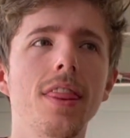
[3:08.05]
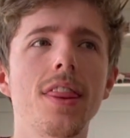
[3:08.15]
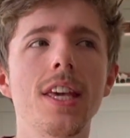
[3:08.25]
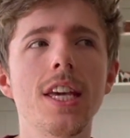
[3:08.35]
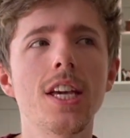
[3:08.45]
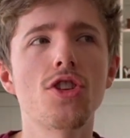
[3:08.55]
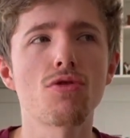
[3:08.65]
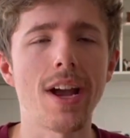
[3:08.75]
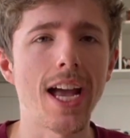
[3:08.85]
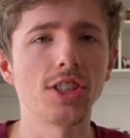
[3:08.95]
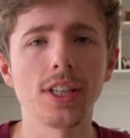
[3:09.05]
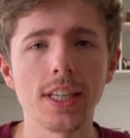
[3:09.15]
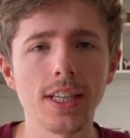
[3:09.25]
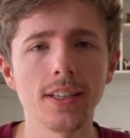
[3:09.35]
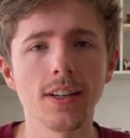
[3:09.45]
the
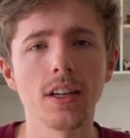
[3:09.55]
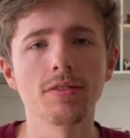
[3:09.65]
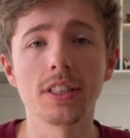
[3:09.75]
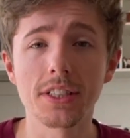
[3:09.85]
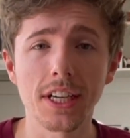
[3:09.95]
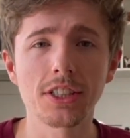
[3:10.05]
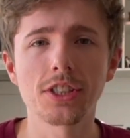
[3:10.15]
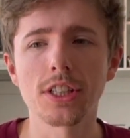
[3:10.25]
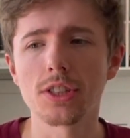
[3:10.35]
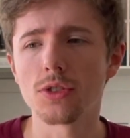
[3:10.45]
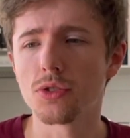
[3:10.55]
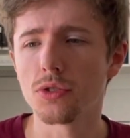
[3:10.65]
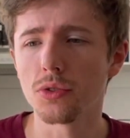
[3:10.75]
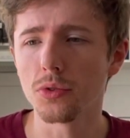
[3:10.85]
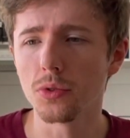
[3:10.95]
tragedy of addiction
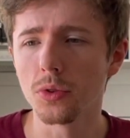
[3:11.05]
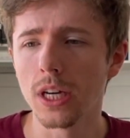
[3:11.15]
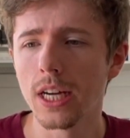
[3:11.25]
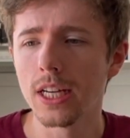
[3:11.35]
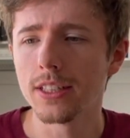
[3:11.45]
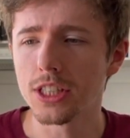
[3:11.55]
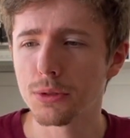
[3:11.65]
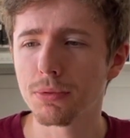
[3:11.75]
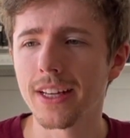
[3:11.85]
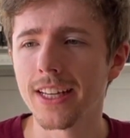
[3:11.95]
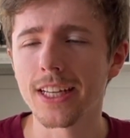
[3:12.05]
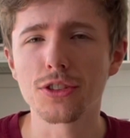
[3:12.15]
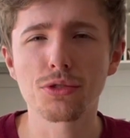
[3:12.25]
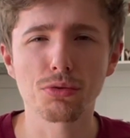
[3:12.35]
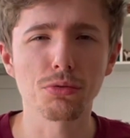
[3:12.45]
to display its
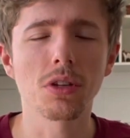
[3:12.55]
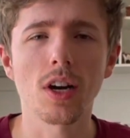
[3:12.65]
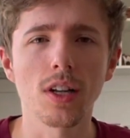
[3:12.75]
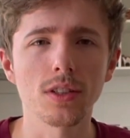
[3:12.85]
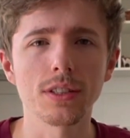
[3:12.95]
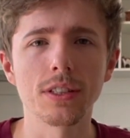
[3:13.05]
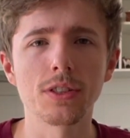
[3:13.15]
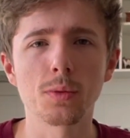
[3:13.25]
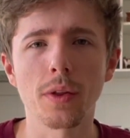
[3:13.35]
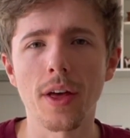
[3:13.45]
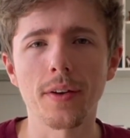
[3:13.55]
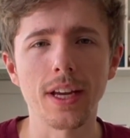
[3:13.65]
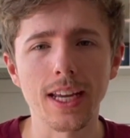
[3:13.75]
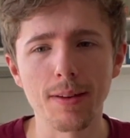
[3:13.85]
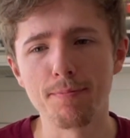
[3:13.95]
true colors without
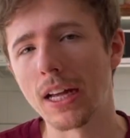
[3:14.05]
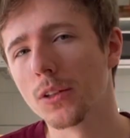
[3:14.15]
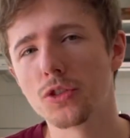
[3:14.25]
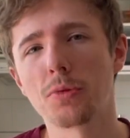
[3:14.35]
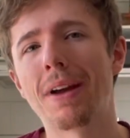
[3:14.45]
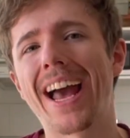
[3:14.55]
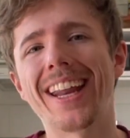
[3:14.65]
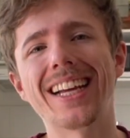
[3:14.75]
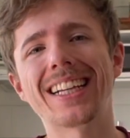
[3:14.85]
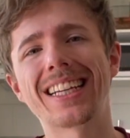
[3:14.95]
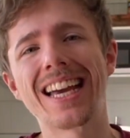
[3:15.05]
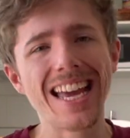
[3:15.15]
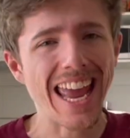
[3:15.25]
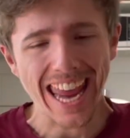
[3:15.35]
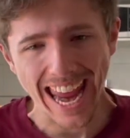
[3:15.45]
a melodramatic
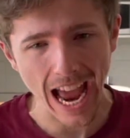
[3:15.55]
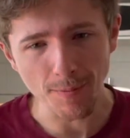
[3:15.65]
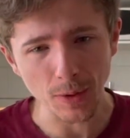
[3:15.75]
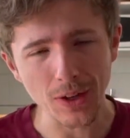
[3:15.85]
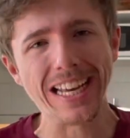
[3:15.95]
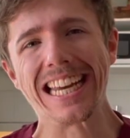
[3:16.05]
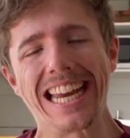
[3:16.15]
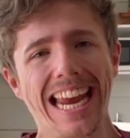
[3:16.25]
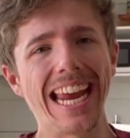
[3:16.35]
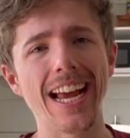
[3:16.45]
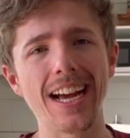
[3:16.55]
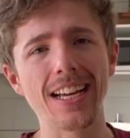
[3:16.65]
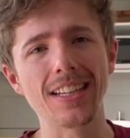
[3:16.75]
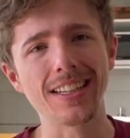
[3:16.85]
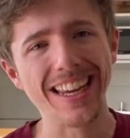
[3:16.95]
hammer in
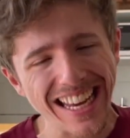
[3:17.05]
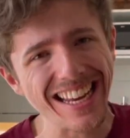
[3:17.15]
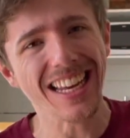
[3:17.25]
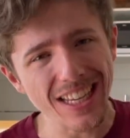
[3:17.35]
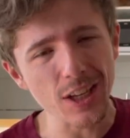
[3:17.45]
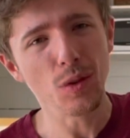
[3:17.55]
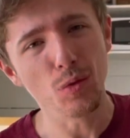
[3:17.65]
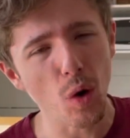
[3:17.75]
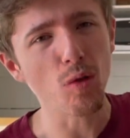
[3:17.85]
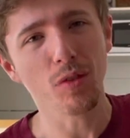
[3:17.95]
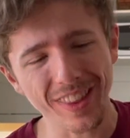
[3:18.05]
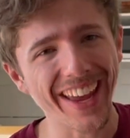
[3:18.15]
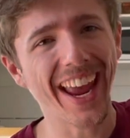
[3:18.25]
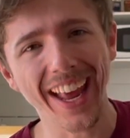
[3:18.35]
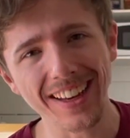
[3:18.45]
hand hitting you over the
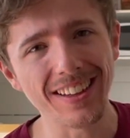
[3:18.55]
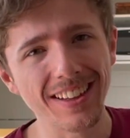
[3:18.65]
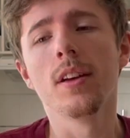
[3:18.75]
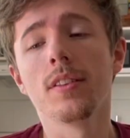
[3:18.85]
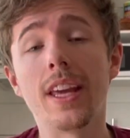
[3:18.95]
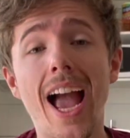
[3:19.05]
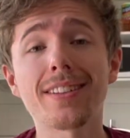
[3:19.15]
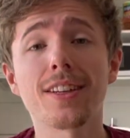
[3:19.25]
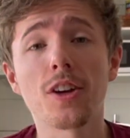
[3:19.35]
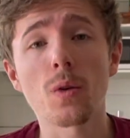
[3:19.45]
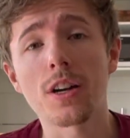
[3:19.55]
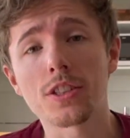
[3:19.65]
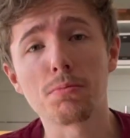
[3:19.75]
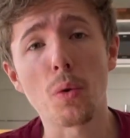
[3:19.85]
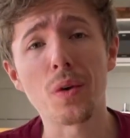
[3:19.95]
head. The acting across the
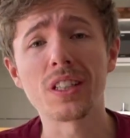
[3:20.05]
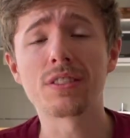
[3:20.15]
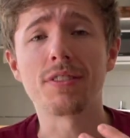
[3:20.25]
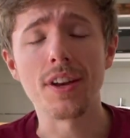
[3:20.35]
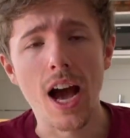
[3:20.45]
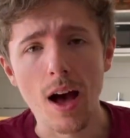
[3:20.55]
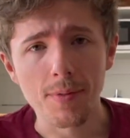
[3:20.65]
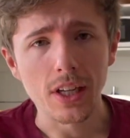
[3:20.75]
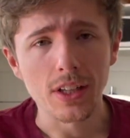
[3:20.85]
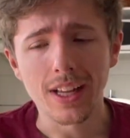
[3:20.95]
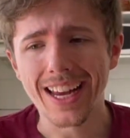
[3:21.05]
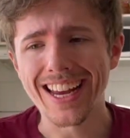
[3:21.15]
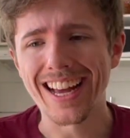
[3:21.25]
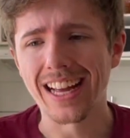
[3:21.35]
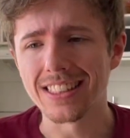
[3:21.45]
board is phenomenal,
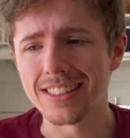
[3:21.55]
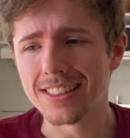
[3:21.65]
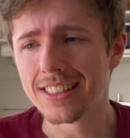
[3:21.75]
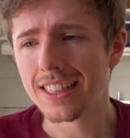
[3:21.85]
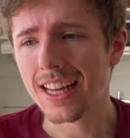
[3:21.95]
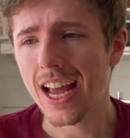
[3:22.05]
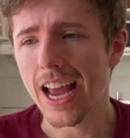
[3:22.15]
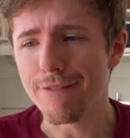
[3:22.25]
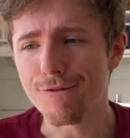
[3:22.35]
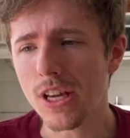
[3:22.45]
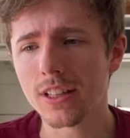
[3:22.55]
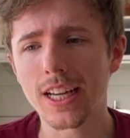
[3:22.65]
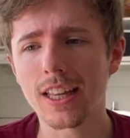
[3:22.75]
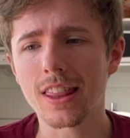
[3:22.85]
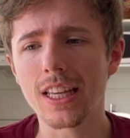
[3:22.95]
and I feel
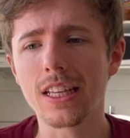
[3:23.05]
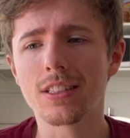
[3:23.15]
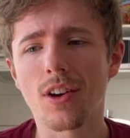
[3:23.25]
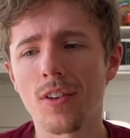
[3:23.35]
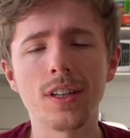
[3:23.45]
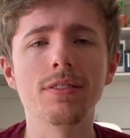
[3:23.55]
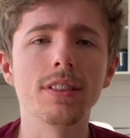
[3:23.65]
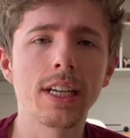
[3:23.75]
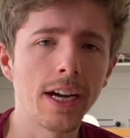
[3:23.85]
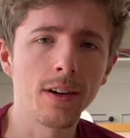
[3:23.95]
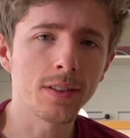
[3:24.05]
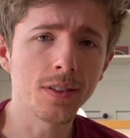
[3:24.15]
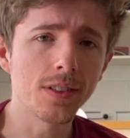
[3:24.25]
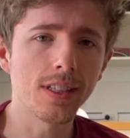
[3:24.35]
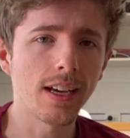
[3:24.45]
like these aren't even characters.
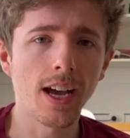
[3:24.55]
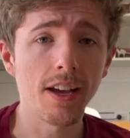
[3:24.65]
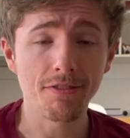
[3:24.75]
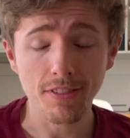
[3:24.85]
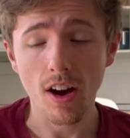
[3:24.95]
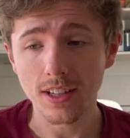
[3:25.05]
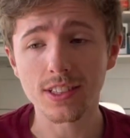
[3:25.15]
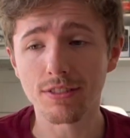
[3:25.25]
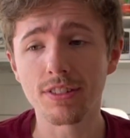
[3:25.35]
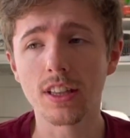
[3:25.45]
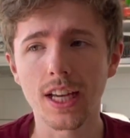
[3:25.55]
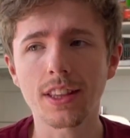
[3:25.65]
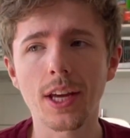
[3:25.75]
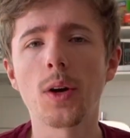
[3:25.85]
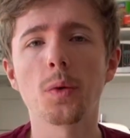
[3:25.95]
I honestly feel like they
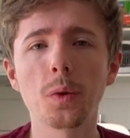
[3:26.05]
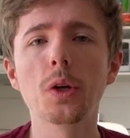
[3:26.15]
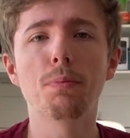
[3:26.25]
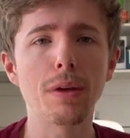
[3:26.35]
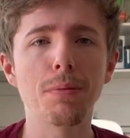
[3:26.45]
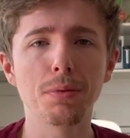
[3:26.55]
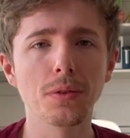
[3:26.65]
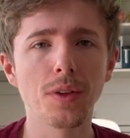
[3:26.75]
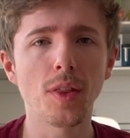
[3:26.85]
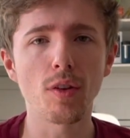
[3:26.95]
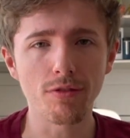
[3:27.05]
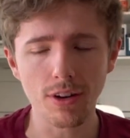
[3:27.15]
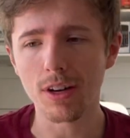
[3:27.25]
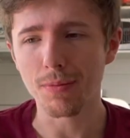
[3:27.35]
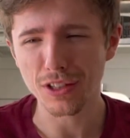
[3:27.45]
are real people, that they're very
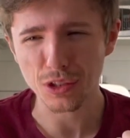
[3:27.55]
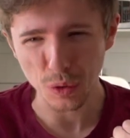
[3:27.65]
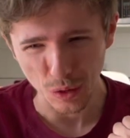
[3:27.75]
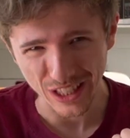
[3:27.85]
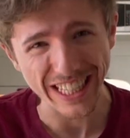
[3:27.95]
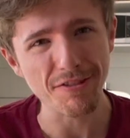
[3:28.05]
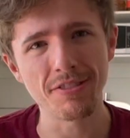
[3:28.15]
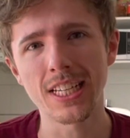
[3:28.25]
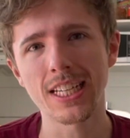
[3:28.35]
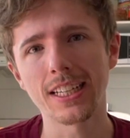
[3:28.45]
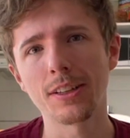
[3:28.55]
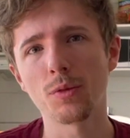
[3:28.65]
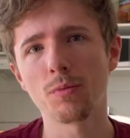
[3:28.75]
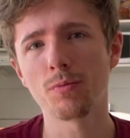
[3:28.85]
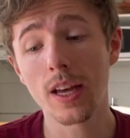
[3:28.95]
much so lived in.
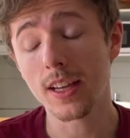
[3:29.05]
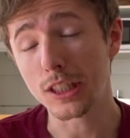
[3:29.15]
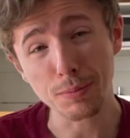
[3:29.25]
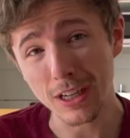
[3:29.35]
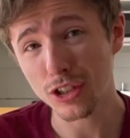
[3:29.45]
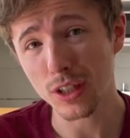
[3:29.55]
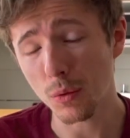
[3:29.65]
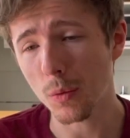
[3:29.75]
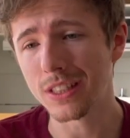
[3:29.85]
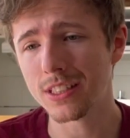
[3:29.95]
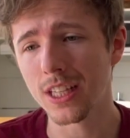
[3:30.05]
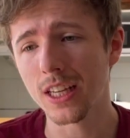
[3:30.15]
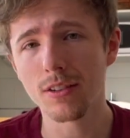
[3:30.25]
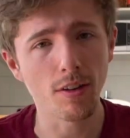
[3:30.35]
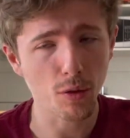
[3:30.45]
Especially what we see,
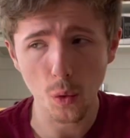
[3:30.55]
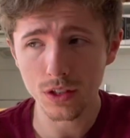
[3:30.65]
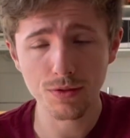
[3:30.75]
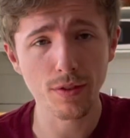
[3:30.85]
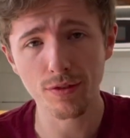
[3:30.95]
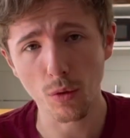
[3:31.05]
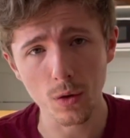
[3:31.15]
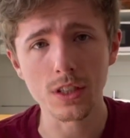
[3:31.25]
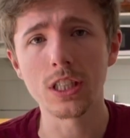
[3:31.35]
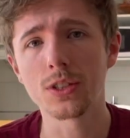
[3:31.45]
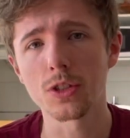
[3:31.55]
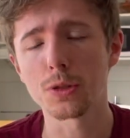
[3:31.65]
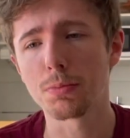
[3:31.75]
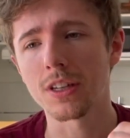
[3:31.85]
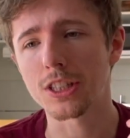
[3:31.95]
of course, from the four teachers,
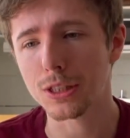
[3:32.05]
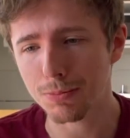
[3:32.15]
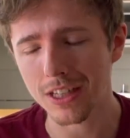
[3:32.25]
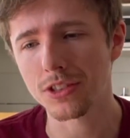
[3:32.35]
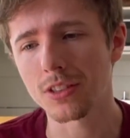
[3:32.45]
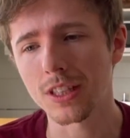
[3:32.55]
but especially